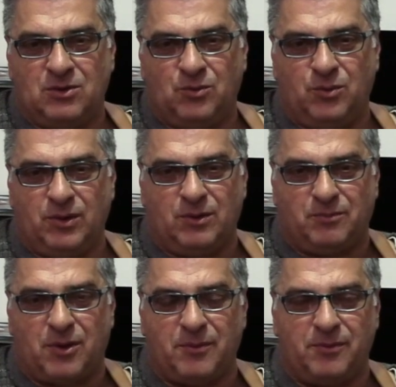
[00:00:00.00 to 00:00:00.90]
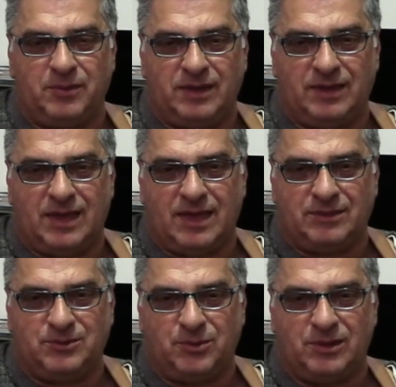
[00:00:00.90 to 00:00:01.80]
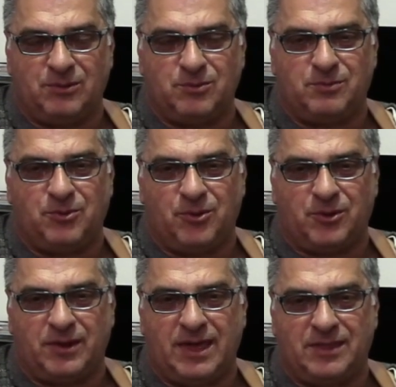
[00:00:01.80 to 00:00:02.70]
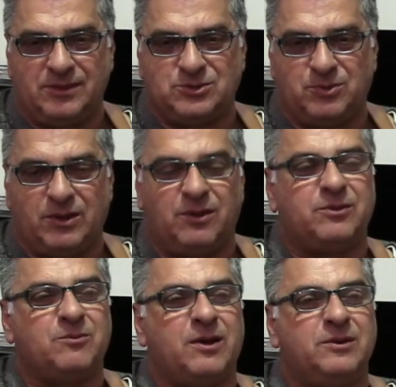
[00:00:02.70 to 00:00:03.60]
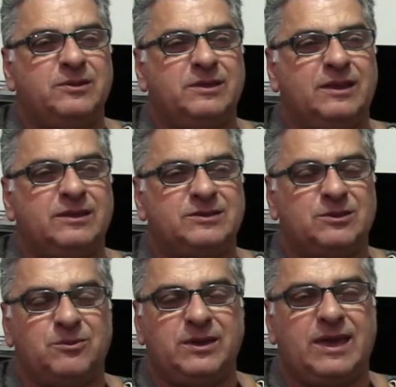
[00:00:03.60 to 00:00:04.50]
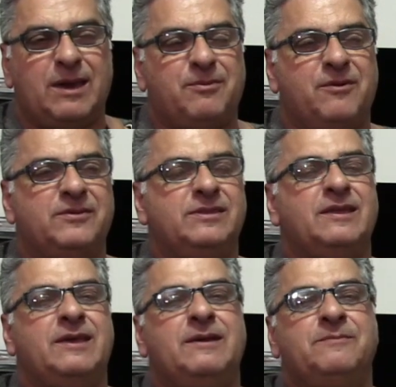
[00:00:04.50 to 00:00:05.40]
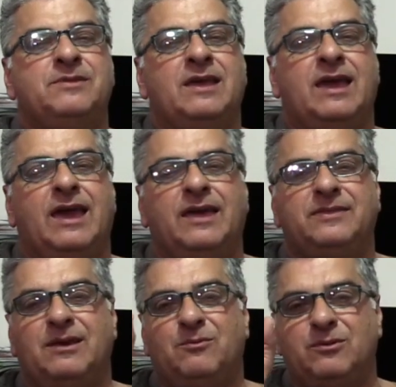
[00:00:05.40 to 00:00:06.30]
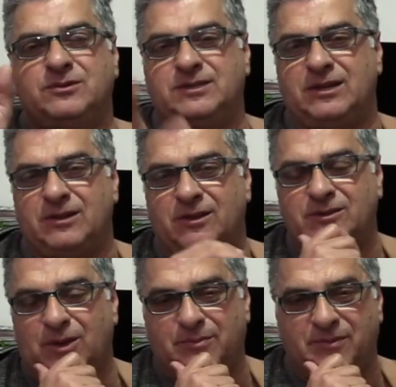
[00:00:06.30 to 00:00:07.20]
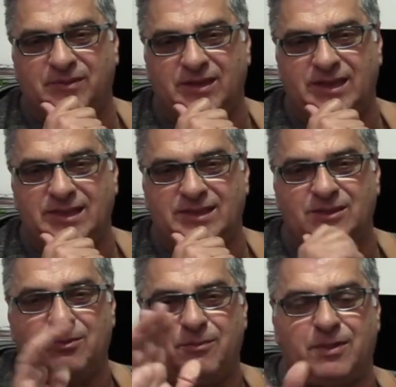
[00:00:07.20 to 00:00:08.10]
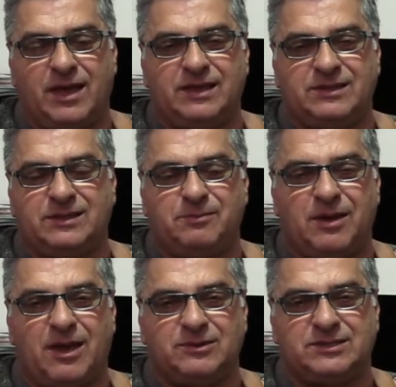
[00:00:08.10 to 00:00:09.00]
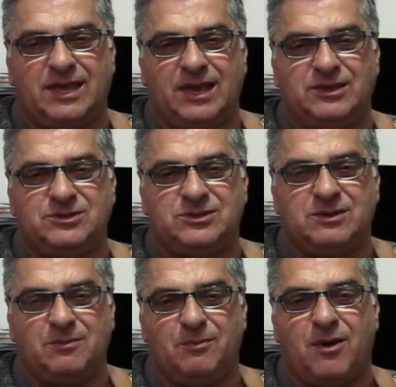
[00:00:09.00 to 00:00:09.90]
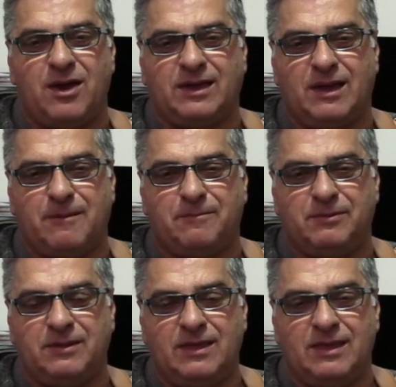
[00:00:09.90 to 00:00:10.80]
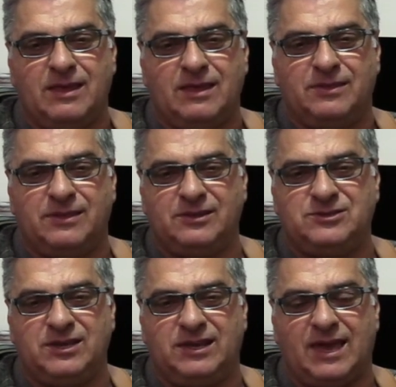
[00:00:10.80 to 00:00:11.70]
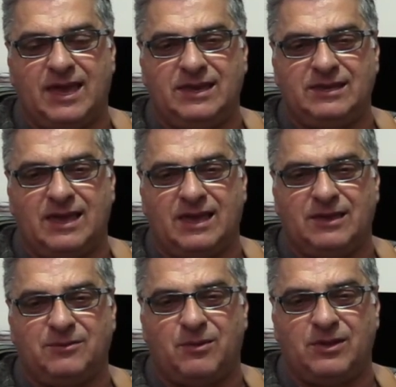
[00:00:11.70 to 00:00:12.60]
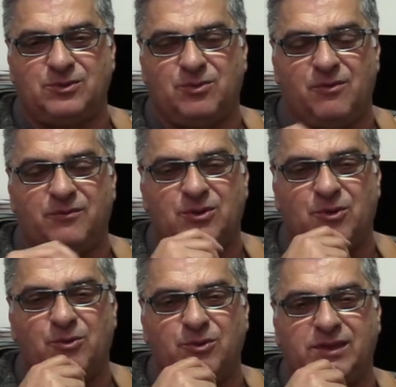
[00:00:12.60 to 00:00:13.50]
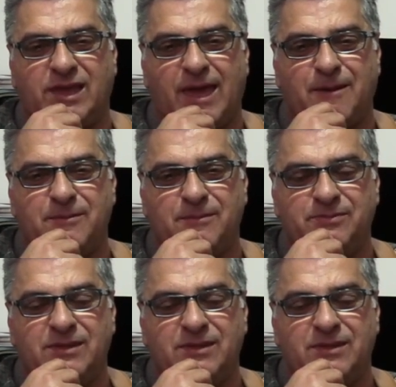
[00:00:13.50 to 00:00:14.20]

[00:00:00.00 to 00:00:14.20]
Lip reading: we'll probably do a little report on how this went on the road, just a recap of it, and then we'll sit it on top of the Eden. We'll plug into the power stage, mic up the GK 112 with the horn cab,